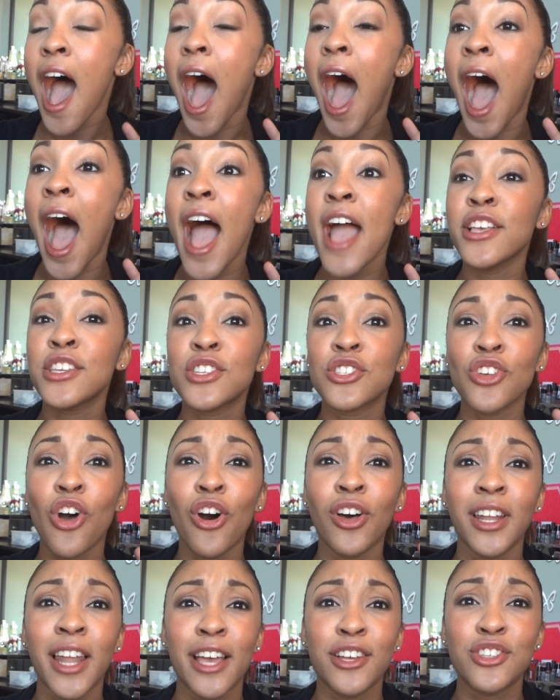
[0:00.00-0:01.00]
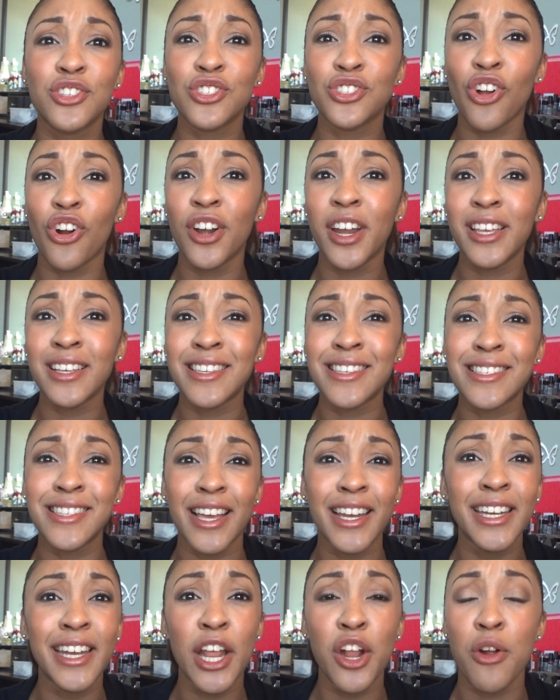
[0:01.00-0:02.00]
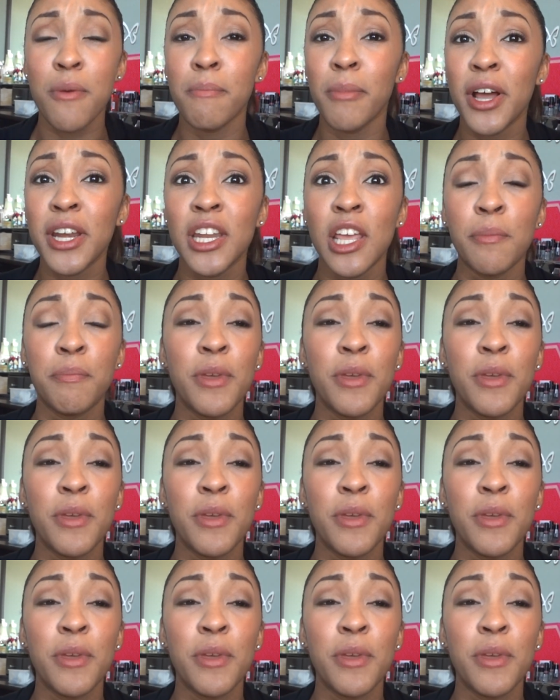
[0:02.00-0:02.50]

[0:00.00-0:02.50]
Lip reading: I saw like starting Sunday or Monday,